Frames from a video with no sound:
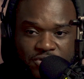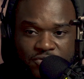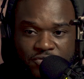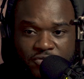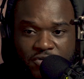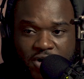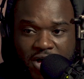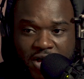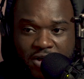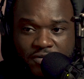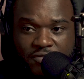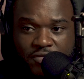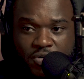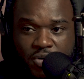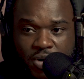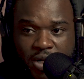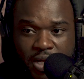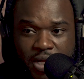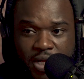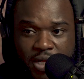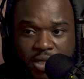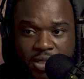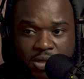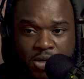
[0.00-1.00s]
to 5
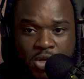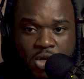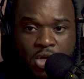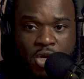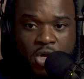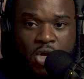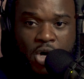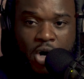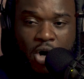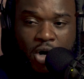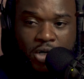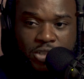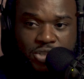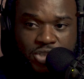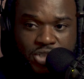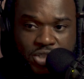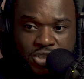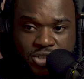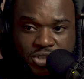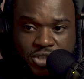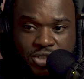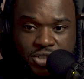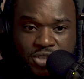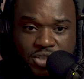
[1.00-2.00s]
grand on
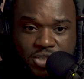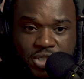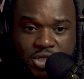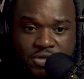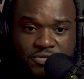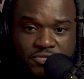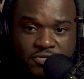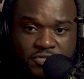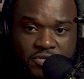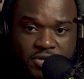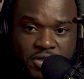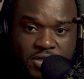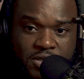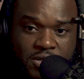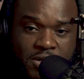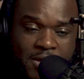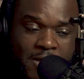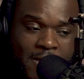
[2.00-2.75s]
just the stud fee.